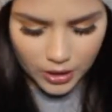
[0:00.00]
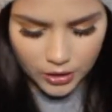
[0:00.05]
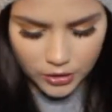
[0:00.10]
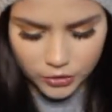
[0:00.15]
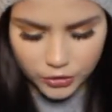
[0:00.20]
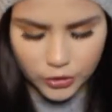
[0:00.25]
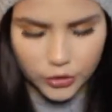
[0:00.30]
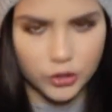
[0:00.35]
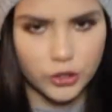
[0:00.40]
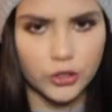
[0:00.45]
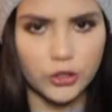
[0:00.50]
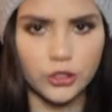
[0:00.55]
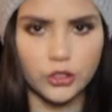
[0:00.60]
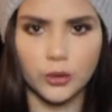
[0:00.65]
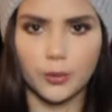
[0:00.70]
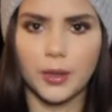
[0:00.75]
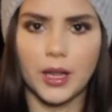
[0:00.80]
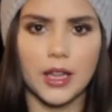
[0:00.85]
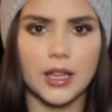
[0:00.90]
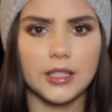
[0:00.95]
So as soon as
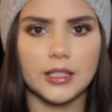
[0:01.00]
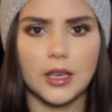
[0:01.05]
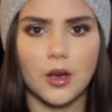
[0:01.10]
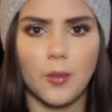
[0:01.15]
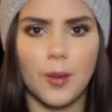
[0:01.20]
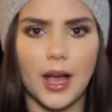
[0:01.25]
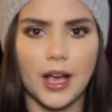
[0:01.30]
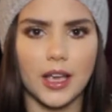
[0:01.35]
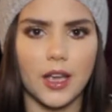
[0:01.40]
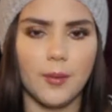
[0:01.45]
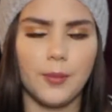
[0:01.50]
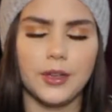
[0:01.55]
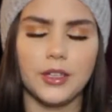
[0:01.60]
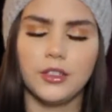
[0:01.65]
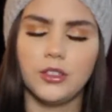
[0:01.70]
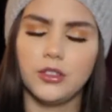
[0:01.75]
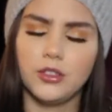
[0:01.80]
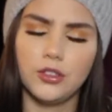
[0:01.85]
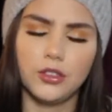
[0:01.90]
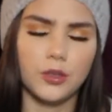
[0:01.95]
your platelets go back up and
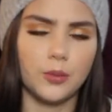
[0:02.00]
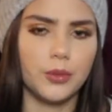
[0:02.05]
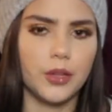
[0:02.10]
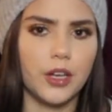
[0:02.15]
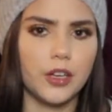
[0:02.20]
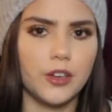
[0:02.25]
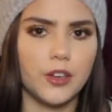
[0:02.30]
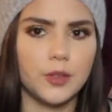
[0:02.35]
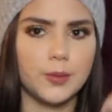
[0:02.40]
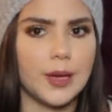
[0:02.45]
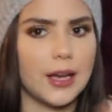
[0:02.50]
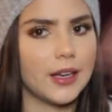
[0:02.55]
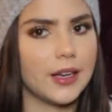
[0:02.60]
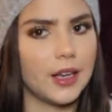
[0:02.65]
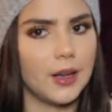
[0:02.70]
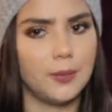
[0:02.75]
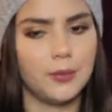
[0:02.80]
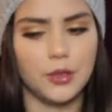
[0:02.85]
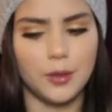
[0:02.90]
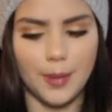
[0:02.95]
as soon as your blood goes back
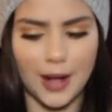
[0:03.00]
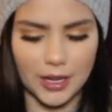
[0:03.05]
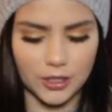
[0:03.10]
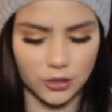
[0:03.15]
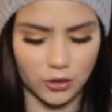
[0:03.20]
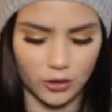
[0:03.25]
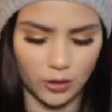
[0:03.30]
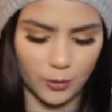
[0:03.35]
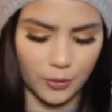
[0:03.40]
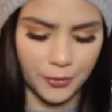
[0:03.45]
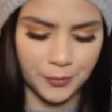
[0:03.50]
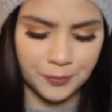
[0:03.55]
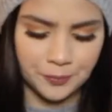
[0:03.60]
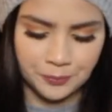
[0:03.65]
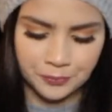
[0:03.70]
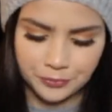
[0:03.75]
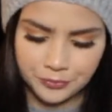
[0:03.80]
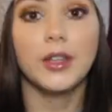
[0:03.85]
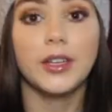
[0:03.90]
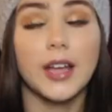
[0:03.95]
up, you're back to normal.
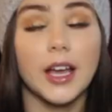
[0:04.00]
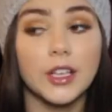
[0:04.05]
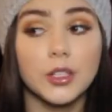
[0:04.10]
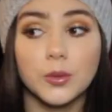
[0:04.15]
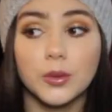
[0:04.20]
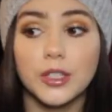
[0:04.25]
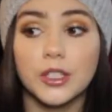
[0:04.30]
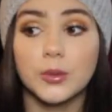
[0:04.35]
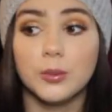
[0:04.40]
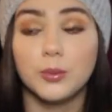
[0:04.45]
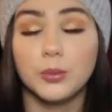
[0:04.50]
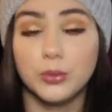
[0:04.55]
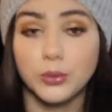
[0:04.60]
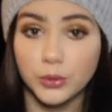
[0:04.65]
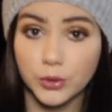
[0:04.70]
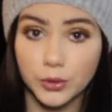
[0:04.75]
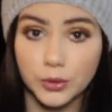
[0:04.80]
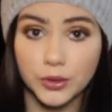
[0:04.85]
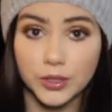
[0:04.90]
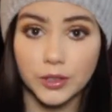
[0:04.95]
The next one is
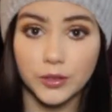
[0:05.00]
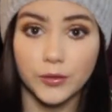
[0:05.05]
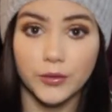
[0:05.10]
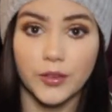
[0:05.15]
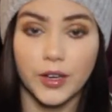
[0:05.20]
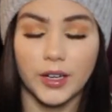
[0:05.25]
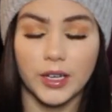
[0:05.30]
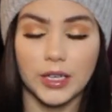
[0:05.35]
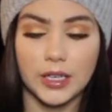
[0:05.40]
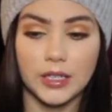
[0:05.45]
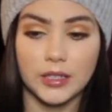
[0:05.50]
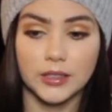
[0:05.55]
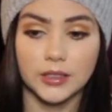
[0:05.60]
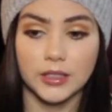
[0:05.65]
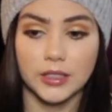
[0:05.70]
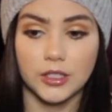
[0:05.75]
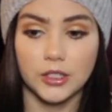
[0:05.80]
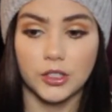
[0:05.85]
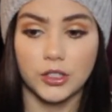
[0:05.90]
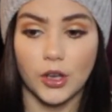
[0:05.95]
bruising very
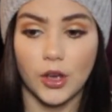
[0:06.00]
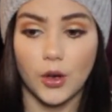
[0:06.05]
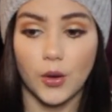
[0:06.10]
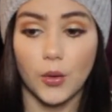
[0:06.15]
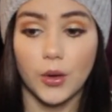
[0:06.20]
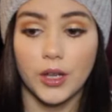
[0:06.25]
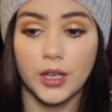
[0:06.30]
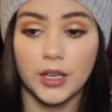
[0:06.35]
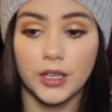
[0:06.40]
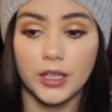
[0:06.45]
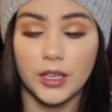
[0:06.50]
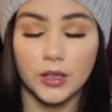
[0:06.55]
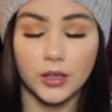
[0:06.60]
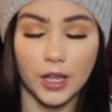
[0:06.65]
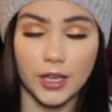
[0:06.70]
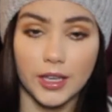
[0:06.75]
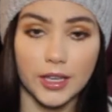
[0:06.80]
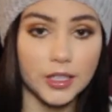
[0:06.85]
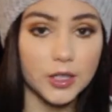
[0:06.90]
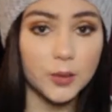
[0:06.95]
easily. So
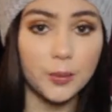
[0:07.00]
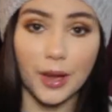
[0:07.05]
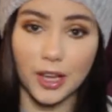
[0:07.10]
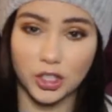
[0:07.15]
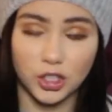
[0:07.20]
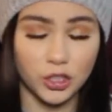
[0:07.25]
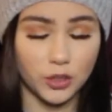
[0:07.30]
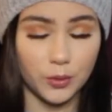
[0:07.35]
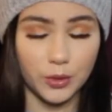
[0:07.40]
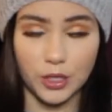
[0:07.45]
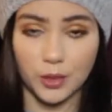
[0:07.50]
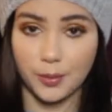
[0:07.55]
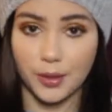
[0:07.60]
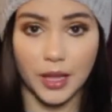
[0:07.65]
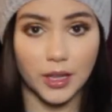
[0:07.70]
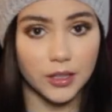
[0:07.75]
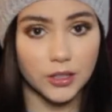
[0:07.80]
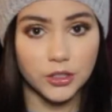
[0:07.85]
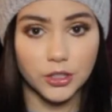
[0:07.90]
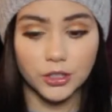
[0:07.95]
like, especially when your
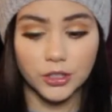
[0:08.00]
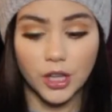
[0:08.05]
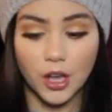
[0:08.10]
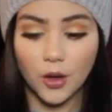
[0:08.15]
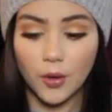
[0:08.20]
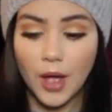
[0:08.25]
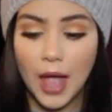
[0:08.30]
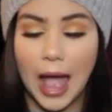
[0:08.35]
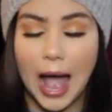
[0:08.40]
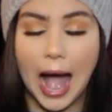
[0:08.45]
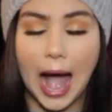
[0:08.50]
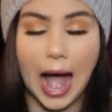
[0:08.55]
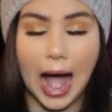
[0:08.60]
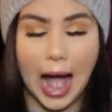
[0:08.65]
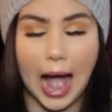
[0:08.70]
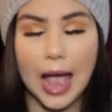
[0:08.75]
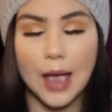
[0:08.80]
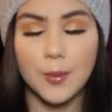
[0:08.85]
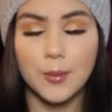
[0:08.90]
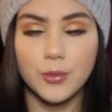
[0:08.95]
platelets are low,
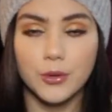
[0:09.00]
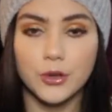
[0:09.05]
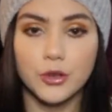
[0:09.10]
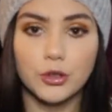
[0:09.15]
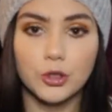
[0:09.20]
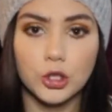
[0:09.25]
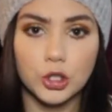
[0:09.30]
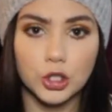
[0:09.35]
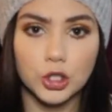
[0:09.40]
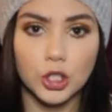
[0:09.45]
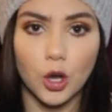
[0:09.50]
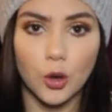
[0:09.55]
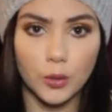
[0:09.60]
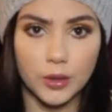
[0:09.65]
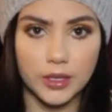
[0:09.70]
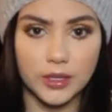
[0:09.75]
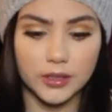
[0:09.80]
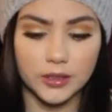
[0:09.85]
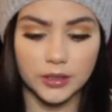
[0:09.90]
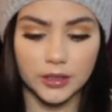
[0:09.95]
I bruise so
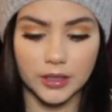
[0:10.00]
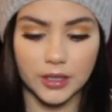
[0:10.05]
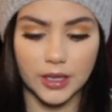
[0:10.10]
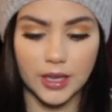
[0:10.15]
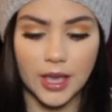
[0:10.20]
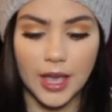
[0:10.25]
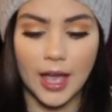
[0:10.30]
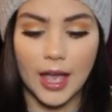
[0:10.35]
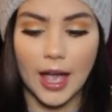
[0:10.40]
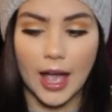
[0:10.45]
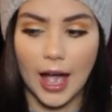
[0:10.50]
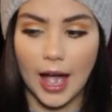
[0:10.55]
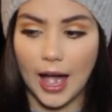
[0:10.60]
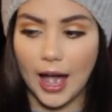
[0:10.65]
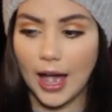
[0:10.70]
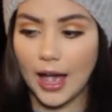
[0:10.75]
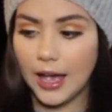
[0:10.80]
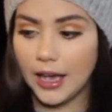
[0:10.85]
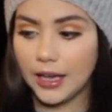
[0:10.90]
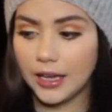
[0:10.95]
easily.
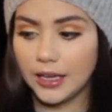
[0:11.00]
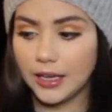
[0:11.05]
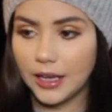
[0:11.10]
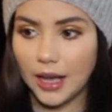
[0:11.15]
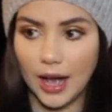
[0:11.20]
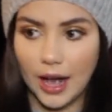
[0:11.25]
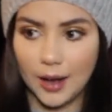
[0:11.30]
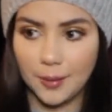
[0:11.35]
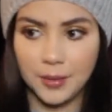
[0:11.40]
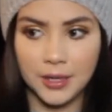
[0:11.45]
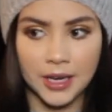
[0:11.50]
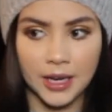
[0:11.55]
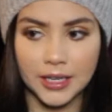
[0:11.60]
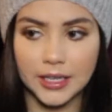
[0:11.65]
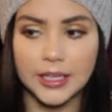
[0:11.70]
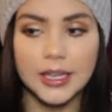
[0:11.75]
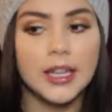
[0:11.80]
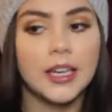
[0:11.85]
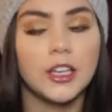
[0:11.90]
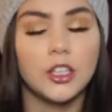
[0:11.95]
I mean, I
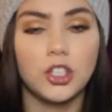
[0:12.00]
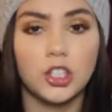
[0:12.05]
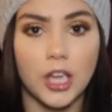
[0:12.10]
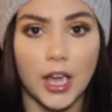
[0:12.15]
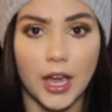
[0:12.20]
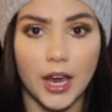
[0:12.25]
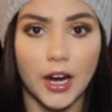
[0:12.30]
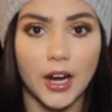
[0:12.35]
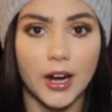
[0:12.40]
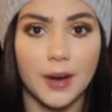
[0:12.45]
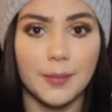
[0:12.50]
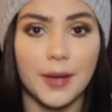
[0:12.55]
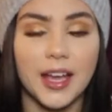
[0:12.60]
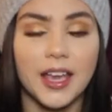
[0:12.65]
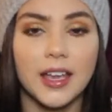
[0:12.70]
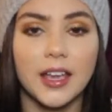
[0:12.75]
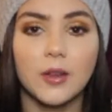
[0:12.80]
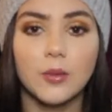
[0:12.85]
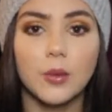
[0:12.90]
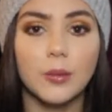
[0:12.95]
can hit a chair and my
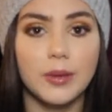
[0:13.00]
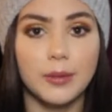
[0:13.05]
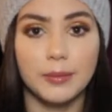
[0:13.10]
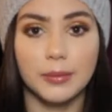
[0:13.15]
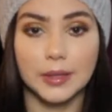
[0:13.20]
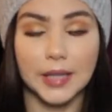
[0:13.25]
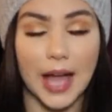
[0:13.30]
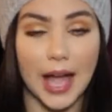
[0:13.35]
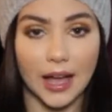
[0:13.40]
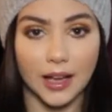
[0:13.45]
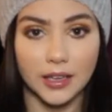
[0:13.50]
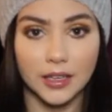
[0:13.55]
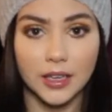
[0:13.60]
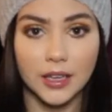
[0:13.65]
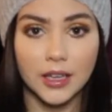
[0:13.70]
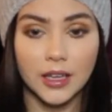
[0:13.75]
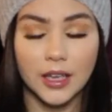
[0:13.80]
hand will be black.